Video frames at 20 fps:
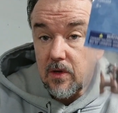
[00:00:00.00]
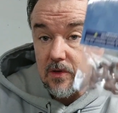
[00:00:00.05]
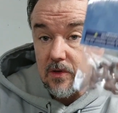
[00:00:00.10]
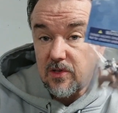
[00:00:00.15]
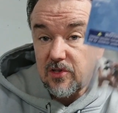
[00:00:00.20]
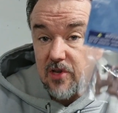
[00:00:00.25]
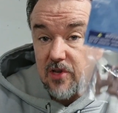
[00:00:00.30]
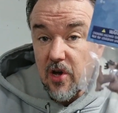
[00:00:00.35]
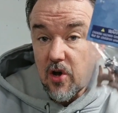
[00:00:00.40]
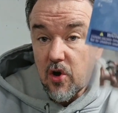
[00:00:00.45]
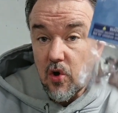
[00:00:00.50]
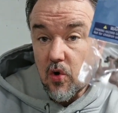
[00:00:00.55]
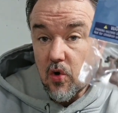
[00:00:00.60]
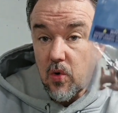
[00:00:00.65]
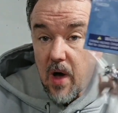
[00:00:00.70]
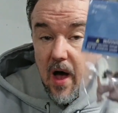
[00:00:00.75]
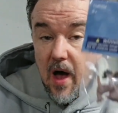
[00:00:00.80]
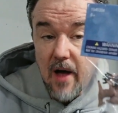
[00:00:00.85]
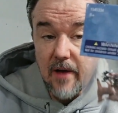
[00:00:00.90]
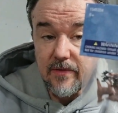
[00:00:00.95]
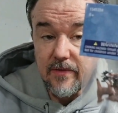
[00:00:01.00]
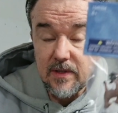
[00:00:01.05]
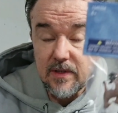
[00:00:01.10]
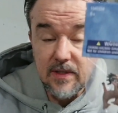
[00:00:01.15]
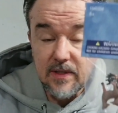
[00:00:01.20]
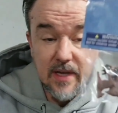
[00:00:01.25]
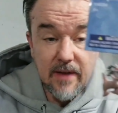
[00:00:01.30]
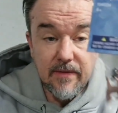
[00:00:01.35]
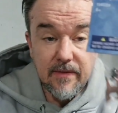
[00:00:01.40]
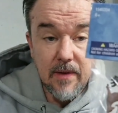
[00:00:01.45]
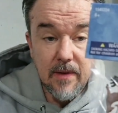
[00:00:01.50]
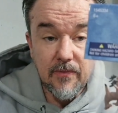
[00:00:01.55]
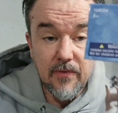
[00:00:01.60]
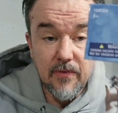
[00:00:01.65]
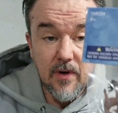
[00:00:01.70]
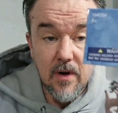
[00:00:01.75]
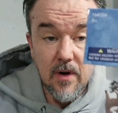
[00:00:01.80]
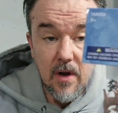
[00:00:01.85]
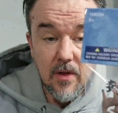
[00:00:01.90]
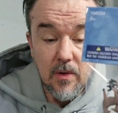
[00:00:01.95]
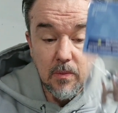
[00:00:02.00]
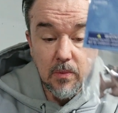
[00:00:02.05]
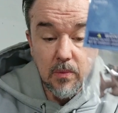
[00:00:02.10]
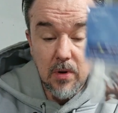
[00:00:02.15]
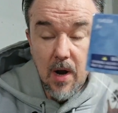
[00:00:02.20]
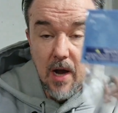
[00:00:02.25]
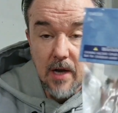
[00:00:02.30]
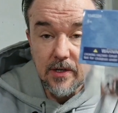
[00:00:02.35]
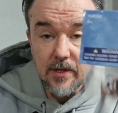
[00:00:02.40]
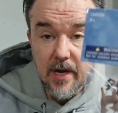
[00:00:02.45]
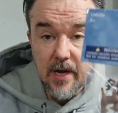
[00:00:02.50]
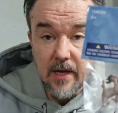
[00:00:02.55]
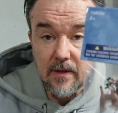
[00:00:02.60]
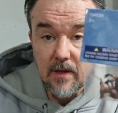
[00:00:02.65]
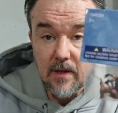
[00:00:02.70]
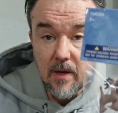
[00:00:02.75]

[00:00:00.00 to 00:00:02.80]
So I'll have to save them for another project.